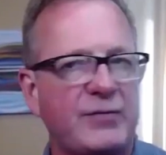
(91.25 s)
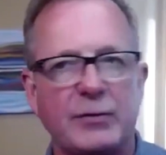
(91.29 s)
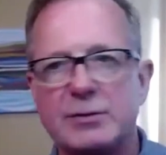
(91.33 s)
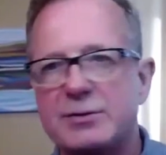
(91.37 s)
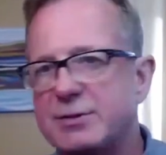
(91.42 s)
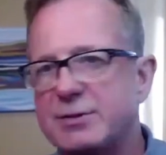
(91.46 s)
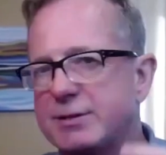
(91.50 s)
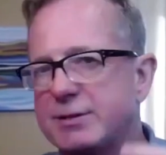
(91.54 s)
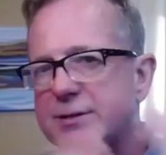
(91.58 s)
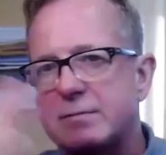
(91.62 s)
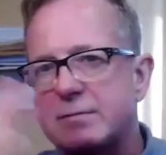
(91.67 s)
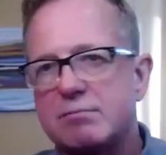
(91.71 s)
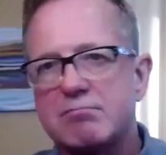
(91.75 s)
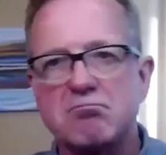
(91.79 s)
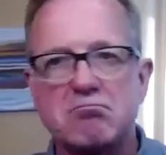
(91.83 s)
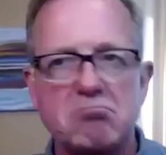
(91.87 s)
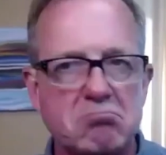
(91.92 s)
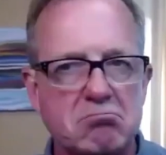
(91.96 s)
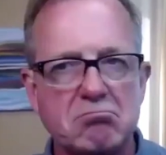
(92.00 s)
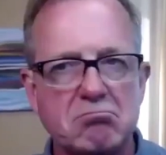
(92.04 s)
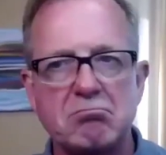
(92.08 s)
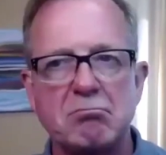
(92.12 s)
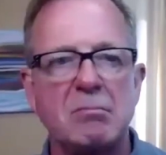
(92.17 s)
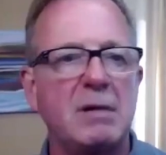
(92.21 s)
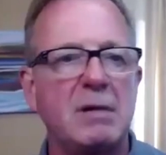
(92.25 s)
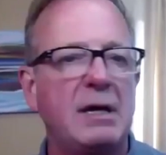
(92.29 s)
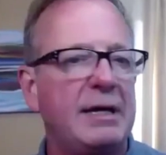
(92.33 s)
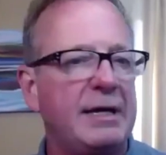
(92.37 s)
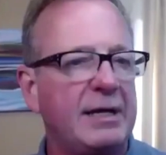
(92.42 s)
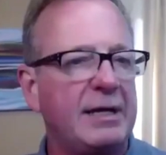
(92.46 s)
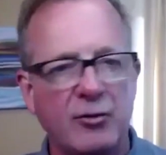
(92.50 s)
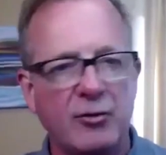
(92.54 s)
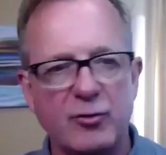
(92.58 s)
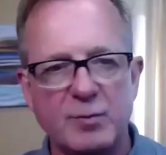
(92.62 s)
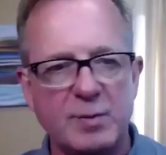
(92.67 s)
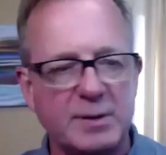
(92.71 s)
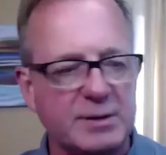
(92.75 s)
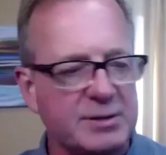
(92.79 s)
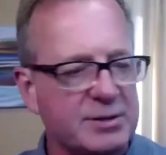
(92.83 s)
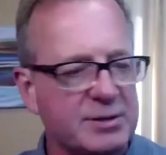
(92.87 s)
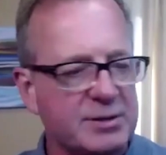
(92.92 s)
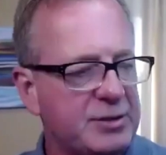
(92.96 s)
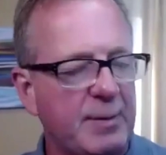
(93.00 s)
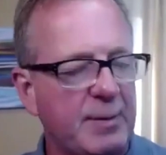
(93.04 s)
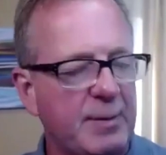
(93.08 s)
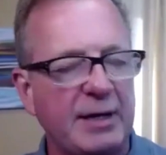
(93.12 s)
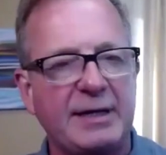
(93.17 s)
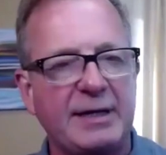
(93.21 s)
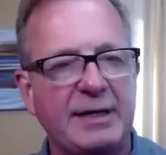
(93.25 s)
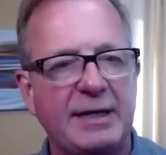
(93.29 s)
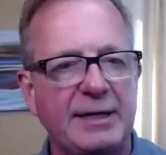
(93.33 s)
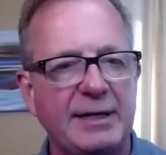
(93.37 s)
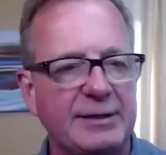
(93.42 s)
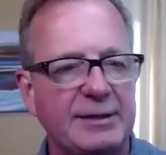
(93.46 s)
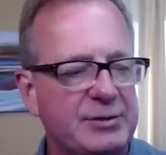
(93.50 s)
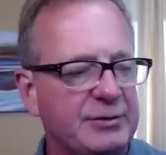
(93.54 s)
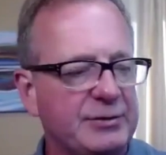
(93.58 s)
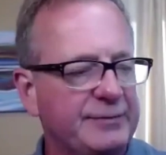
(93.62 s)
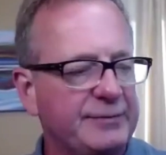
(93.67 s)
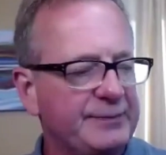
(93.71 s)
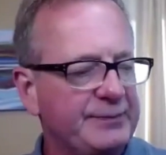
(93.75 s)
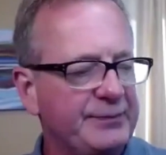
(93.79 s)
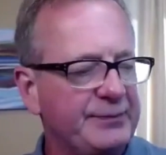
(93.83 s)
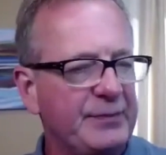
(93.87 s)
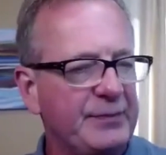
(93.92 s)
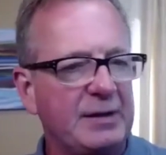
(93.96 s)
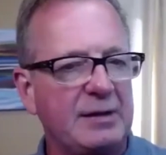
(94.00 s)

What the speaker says: versus any other business you might get into.